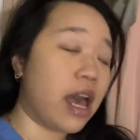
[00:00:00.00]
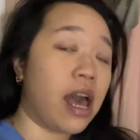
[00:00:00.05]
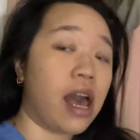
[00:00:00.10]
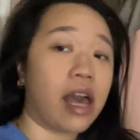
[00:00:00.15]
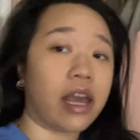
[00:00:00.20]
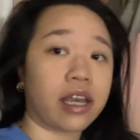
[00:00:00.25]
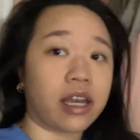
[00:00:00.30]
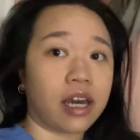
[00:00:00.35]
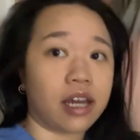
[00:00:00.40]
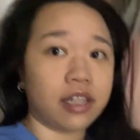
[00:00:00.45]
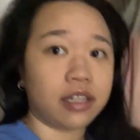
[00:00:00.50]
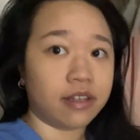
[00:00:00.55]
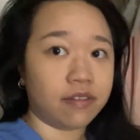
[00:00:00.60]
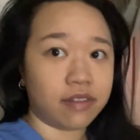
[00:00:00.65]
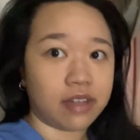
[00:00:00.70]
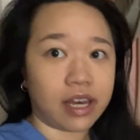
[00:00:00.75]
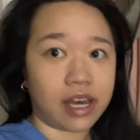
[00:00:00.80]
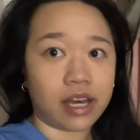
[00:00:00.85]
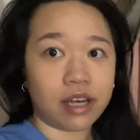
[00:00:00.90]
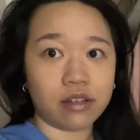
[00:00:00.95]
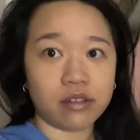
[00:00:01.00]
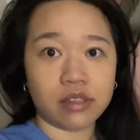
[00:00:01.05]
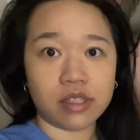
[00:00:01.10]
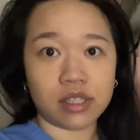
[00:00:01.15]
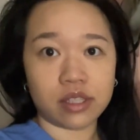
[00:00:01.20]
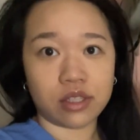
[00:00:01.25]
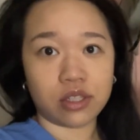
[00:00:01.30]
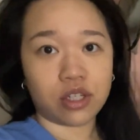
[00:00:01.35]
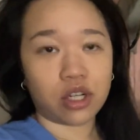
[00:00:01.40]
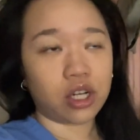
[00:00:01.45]
I gotta leave the house
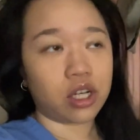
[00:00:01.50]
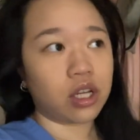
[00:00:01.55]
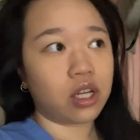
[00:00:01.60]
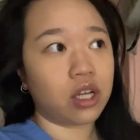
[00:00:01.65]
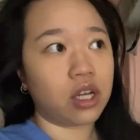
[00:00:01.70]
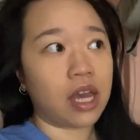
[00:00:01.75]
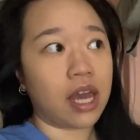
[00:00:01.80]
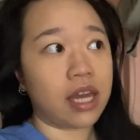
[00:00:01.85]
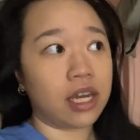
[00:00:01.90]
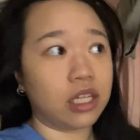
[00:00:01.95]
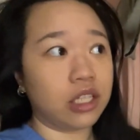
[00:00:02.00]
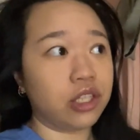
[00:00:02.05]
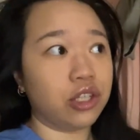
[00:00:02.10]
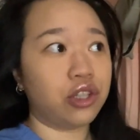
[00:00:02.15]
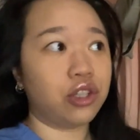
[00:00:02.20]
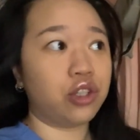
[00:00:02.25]
and start heading to the